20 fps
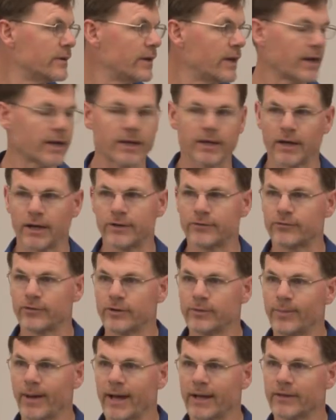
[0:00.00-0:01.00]
and
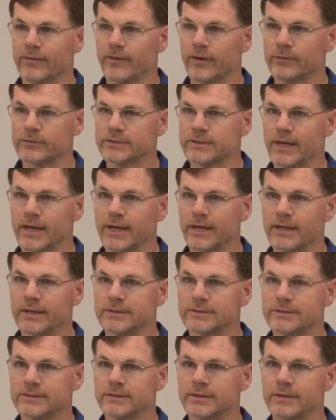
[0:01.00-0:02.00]
country back in those
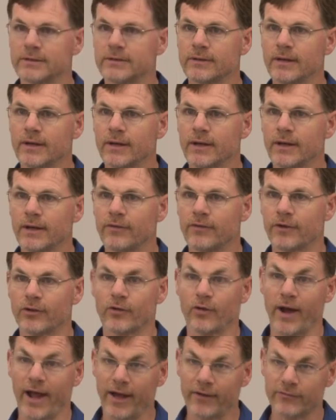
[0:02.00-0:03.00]
days, and the, the
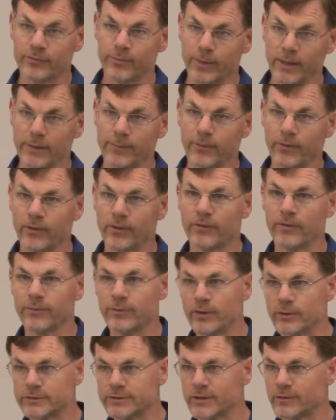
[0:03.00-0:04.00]
craft people and the
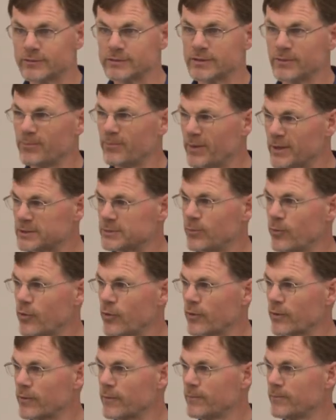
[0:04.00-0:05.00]
music was much
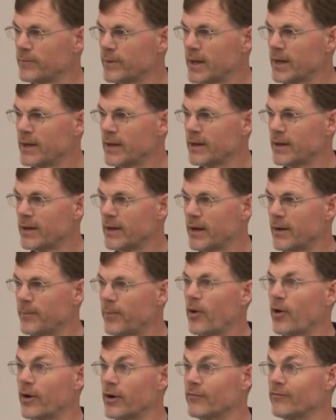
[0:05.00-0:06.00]
more a
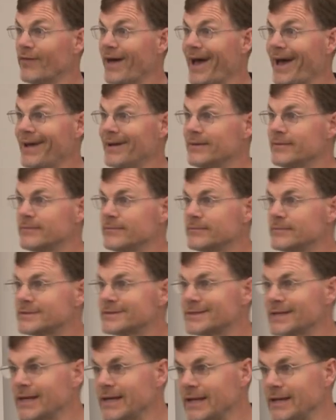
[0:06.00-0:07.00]
part of that
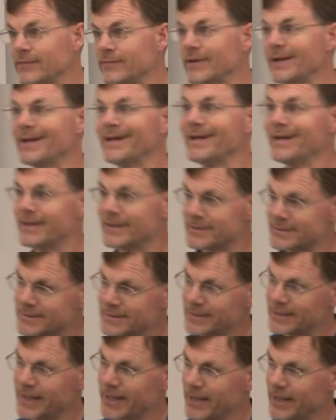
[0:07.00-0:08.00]
scene than it is
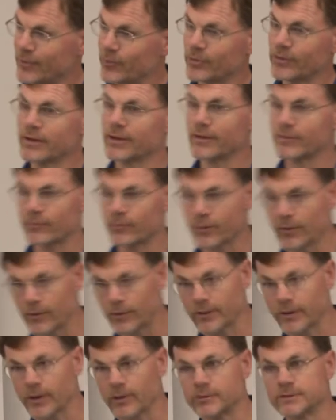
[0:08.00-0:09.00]
today, where you got the
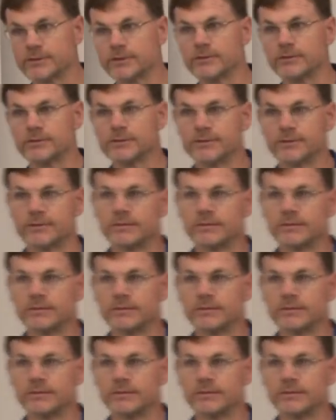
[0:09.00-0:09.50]
roller coasters